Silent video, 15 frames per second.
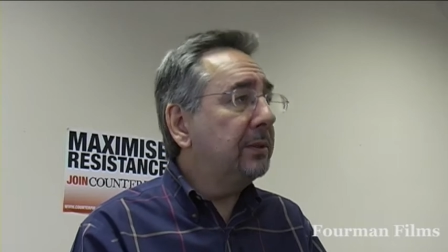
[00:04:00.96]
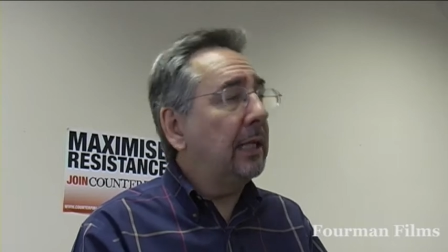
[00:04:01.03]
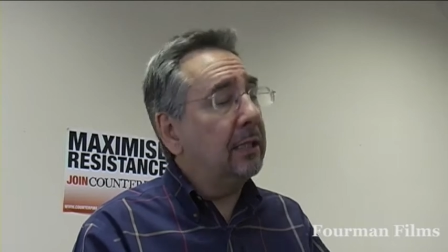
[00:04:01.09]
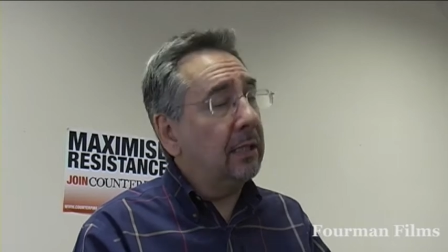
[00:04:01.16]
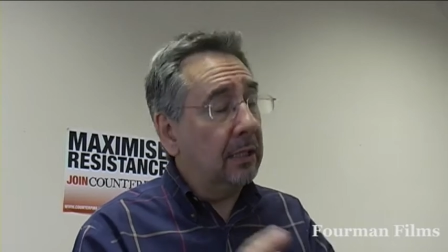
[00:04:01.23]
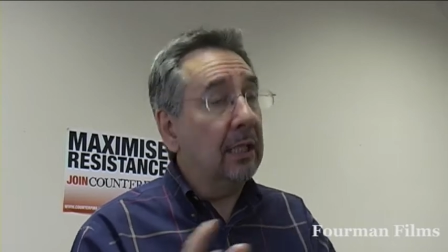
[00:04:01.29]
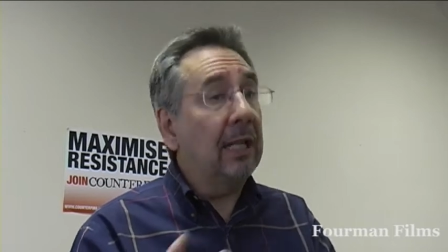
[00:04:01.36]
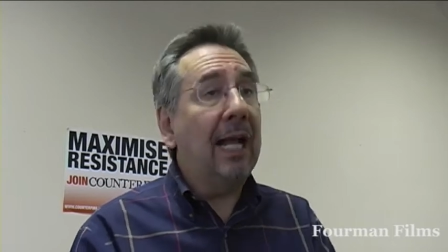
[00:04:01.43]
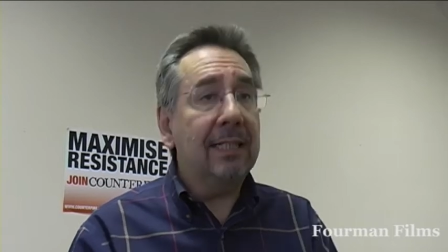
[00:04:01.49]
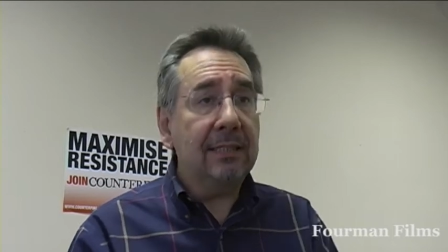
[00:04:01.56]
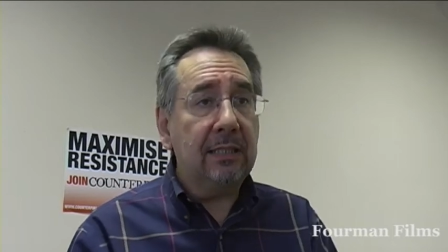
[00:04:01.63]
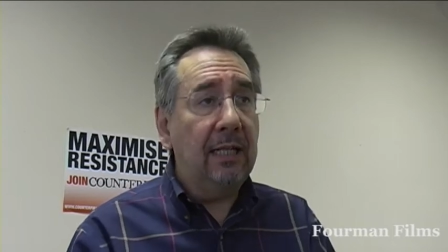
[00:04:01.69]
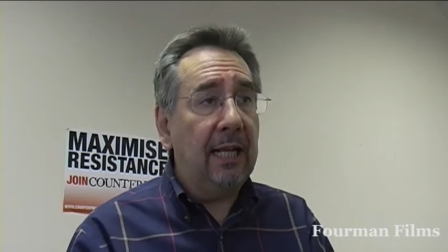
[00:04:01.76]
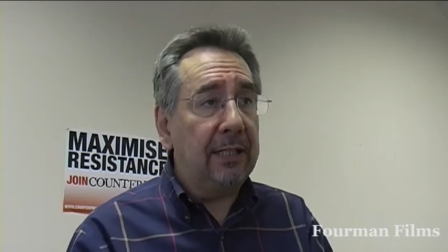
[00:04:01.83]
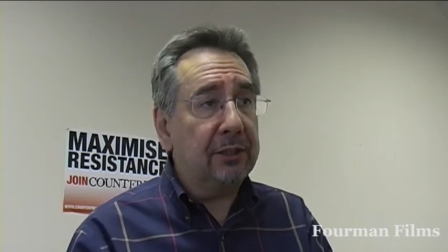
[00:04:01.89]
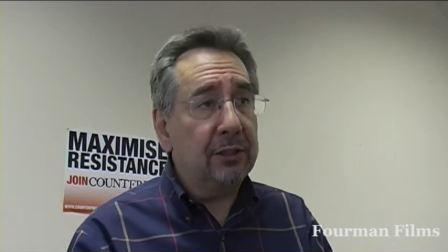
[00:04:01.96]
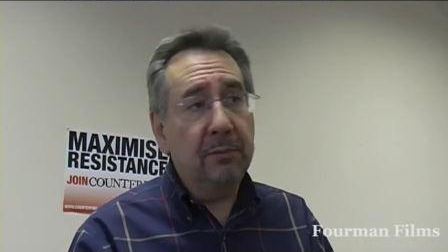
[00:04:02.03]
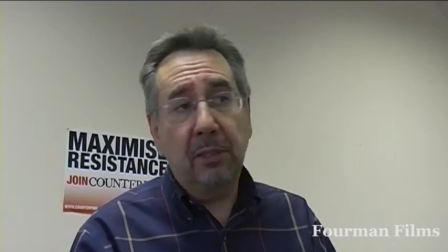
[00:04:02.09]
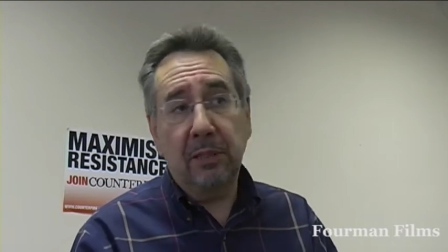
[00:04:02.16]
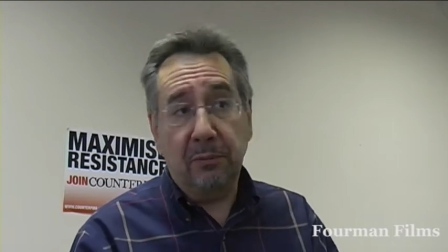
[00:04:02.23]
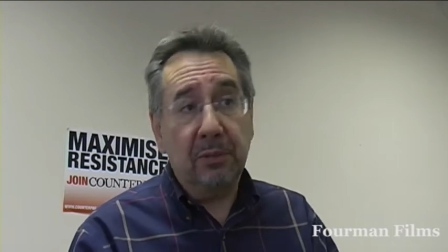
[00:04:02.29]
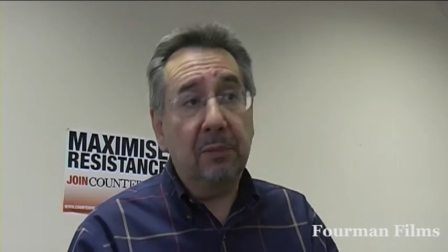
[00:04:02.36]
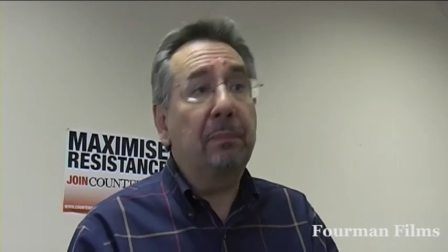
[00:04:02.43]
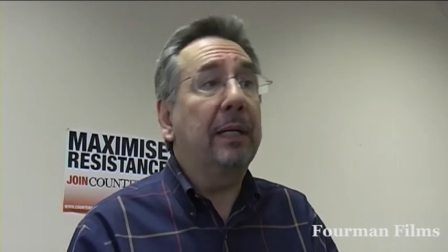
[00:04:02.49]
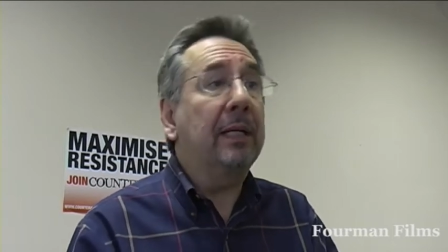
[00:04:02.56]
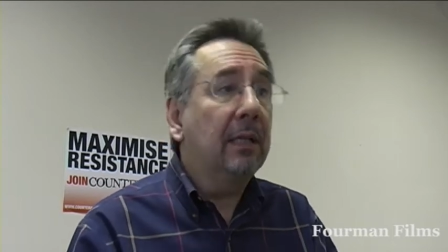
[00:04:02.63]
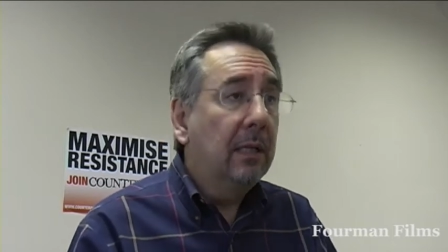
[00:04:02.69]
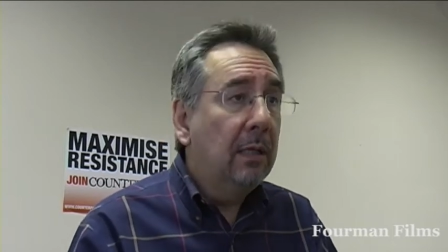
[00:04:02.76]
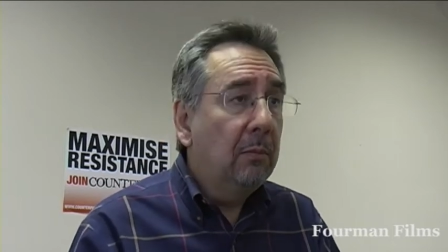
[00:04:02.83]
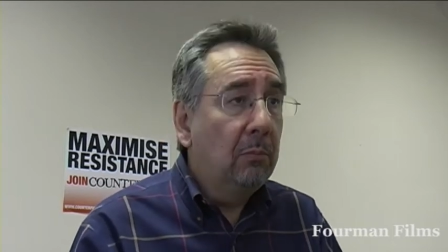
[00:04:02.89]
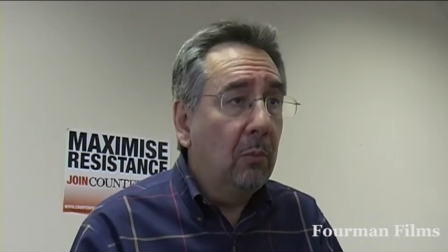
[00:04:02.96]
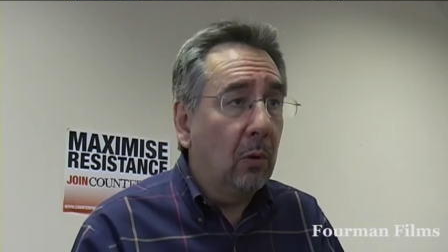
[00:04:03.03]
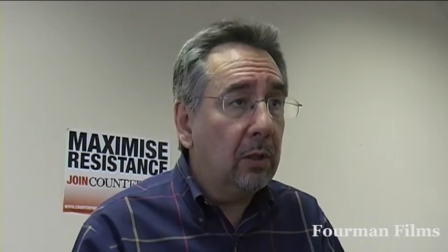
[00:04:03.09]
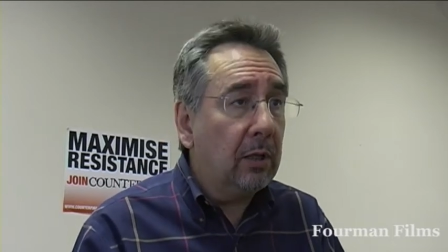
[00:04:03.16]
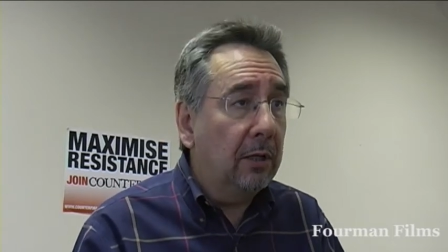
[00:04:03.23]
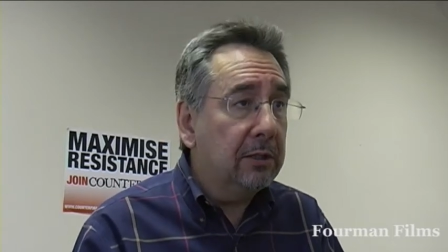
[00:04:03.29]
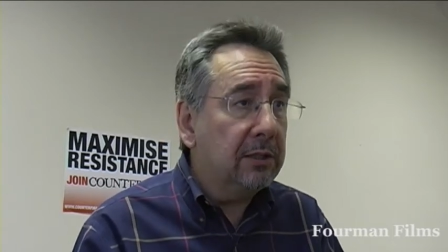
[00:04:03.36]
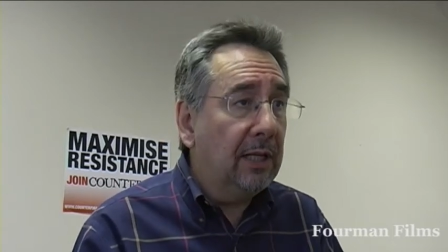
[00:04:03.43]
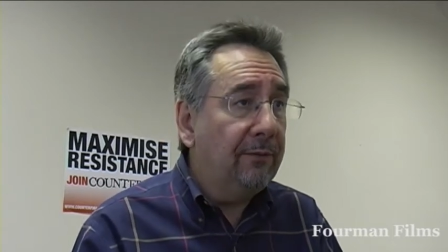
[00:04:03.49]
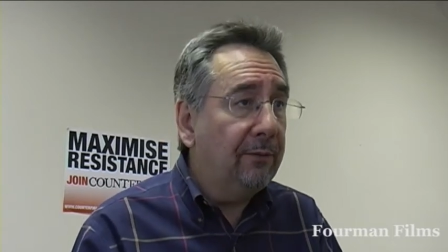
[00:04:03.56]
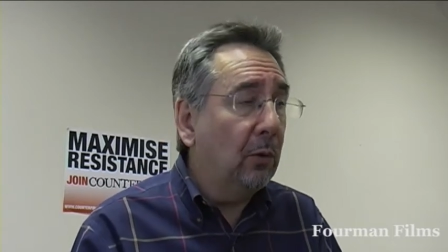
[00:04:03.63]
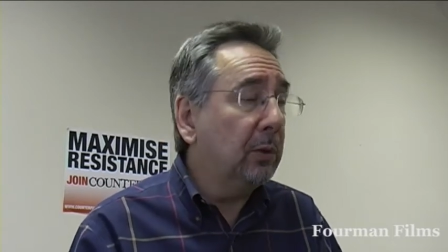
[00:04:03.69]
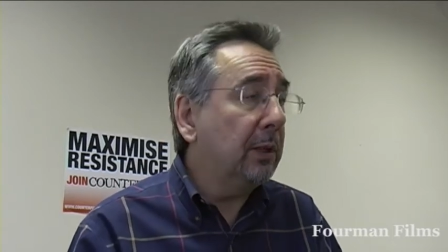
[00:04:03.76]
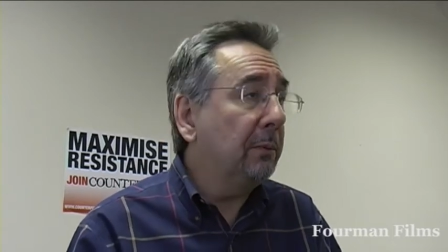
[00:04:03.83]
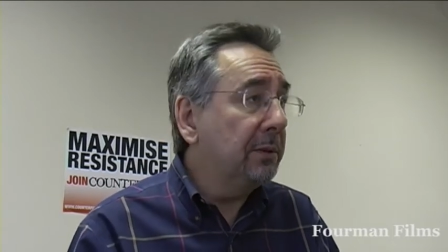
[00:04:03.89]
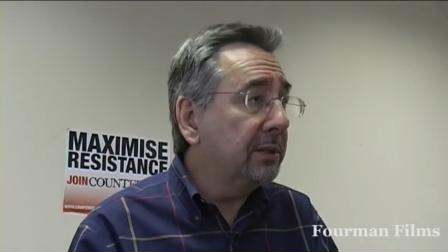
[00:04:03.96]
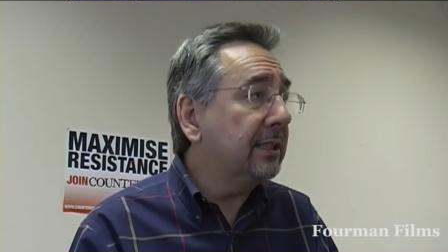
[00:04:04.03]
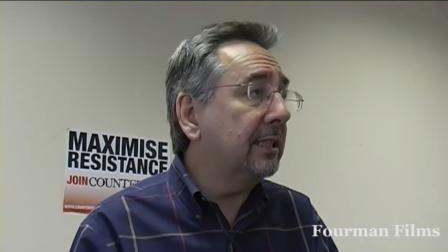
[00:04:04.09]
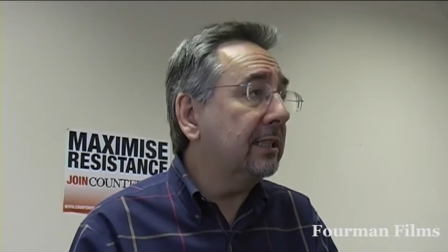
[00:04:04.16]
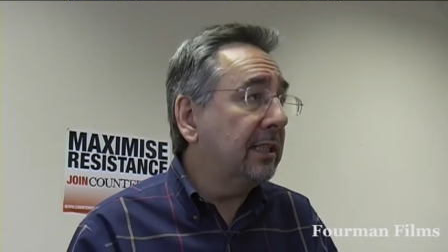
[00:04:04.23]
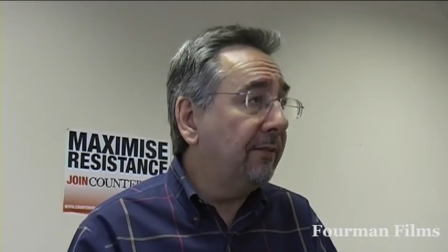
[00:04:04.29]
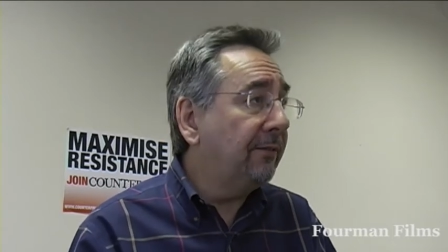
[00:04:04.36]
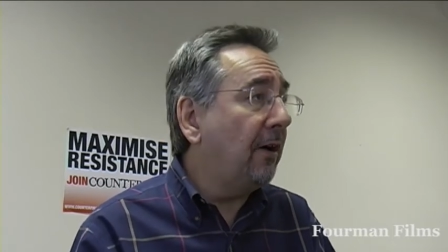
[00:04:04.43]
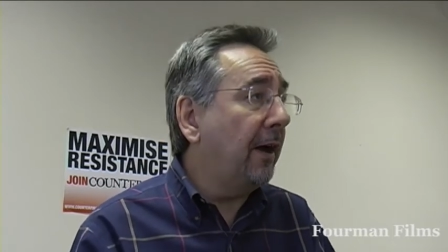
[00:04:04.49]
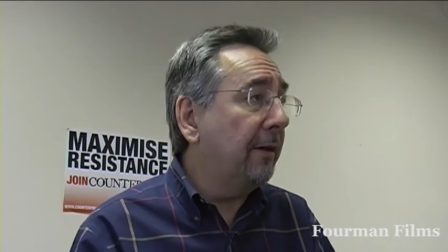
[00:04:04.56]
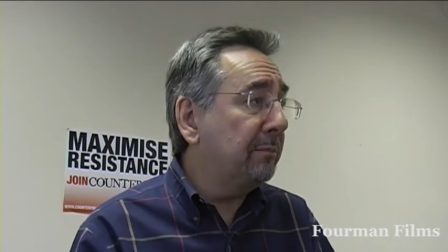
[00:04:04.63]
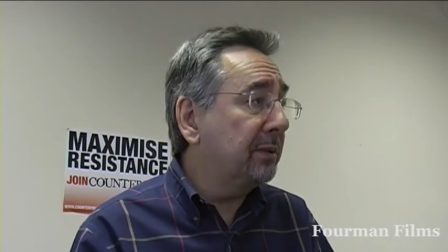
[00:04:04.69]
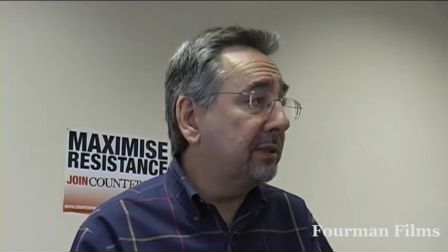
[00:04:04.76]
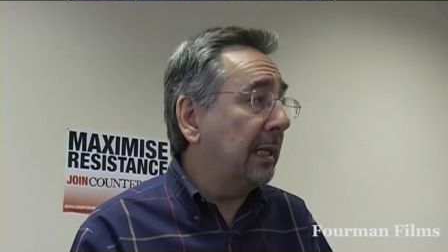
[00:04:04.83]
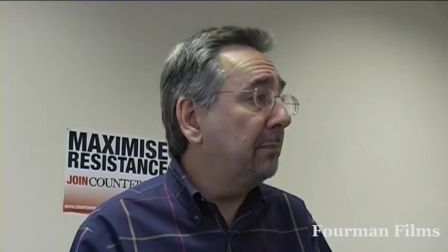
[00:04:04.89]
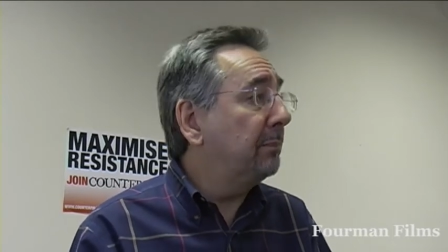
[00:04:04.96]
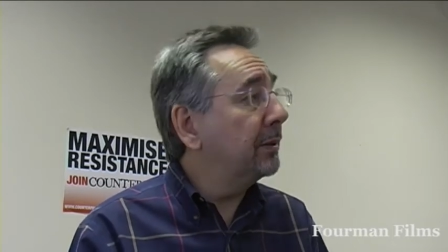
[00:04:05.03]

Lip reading: at the last election, because it was a bit more closely fought, it was 65%.